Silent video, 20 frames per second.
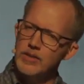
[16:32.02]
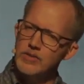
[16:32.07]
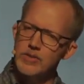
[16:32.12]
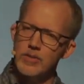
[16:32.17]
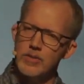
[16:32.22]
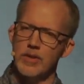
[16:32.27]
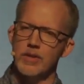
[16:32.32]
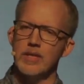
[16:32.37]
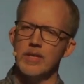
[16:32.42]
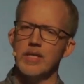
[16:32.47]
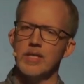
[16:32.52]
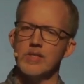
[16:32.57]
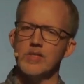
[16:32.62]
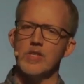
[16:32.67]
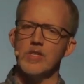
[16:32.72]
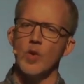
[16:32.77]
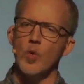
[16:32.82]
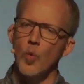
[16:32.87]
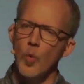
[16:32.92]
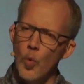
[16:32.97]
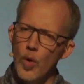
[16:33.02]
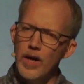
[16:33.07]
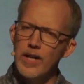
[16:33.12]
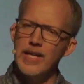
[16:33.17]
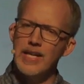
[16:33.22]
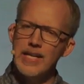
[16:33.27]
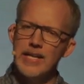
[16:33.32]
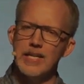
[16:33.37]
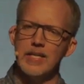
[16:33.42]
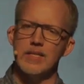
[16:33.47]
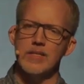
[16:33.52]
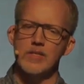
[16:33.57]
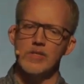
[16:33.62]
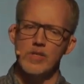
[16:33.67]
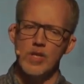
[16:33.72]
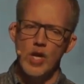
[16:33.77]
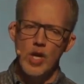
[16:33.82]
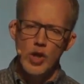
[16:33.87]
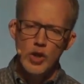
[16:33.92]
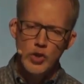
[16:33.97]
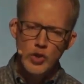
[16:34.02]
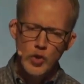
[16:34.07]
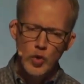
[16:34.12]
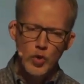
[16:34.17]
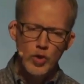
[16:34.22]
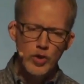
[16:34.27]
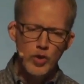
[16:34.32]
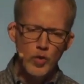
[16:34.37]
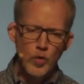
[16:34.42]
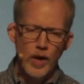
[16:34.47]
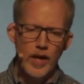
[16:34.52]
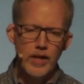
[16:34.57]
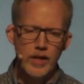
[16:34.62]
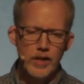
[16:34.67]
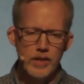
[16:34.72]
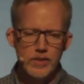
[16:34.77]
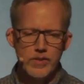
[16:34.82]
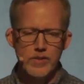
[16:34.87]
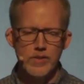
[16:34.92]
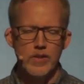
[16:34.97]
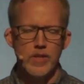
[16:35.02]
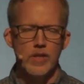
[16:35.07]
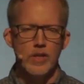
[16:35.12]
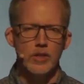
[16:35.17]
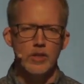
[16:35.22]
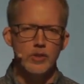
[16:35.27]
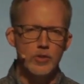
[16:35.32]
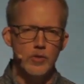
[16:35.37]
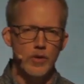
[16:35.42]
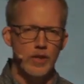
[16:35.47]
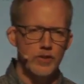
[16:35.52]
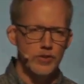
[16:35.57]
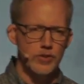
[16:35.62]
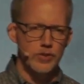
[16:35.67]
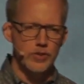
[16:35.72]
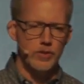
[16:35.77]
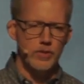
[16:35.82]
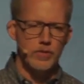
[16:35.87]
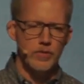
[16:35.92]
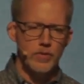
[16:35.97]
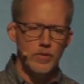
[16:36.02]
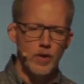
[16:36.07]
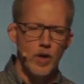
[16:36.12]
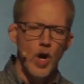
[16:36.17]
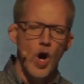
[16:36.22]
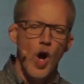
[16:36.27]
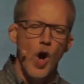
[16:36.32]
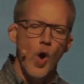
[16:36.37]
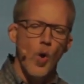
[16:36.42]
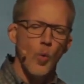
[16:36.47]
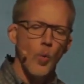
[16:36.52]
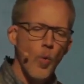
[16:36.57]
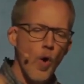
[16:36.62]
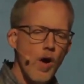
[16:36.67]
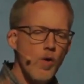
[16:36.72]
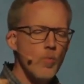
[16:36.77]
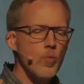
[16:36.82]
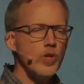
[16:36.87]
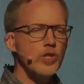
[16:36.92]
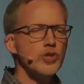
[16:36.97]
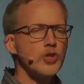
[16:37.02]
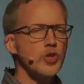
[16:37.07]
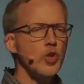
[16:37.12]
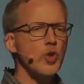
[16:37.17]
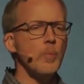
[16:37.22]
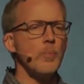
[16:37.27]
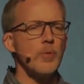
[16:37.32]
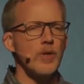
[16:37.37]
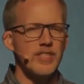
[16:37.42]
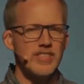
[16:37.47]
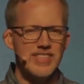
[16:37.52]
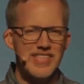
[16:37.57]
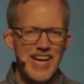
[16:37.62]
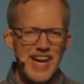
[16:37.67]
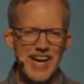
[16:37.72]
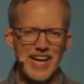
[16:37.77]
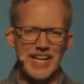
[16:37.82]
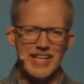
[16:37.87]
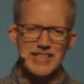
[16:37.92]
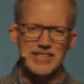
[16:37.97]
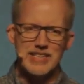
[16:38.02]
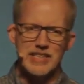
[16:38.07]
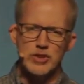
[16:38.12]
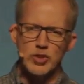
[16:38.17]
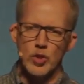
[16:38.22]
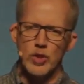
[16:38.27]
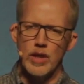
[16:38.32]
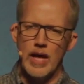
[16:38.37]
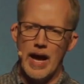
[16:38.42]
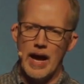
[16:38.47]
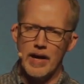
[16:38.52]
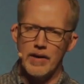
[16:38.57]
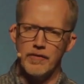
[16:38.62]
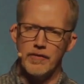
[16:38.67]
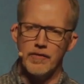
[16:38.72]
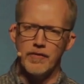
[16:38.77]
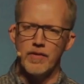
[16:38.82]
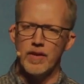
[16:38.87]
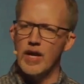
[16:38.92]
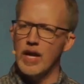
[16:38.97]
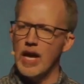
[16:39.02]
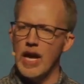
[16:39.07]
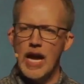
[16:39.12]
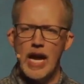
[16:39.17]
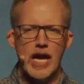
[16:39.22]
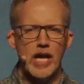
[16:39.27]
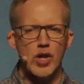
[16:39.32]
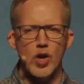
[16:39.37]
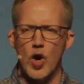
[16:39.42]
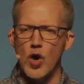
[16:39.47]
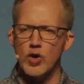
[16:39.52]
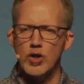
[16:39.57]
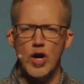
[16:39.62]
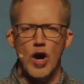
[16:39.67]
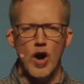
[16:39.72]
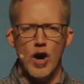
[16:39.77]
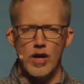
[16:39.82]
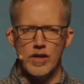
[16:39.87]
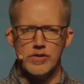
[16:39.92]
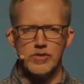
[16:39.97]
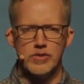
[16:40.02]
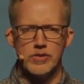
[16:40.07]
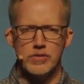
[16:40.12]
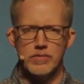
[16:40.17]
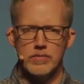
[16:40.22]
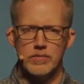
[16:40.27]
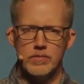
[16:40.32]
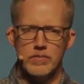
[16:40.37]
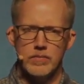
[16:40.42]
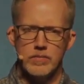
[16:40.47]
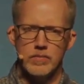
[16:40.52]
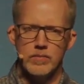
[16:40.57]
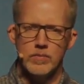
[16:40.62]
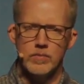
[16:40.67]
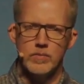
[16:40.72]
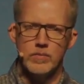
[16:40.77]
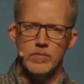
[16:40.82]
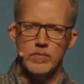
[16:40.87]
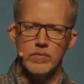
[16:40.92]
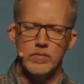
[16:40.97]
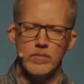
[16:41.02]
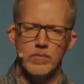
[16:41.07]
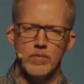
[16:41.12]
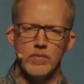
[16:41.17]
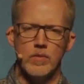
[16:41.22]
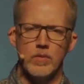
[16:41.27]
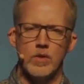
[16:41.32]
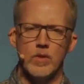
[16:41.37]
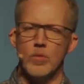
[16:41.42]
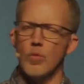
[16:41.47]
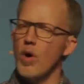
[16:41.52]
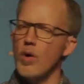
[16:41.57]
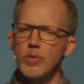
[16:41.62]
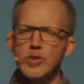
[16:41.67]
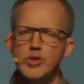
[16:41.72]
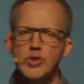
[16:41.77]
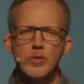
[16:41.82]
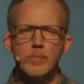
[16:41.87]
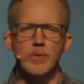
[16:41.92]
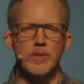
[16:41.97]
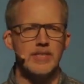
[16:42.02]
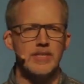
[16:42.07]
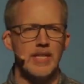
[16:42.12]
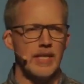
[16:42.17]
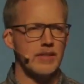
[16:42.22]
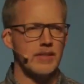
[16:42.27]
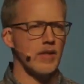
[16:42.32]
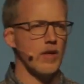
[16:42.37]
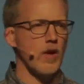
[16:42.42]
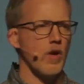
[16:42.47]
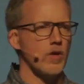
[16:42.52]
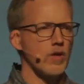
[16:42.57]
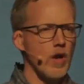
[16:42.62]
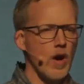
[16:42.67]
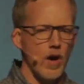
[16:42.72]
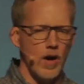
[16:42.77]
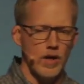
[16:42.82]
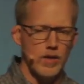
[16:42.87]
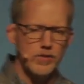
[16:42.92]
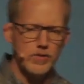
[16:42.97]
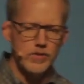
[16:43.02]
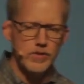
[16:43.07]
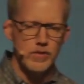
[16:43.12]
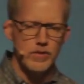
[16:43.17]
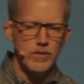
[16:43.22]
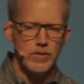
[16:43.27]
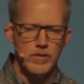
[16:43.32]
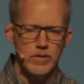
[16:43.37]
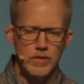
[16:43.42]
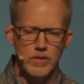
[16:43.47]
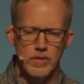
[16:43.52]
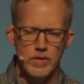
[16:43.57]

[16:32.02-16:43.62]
Answer on the inside. What is your greatest treasure? What would you protect in your life at all cost? What would you protect at all cost?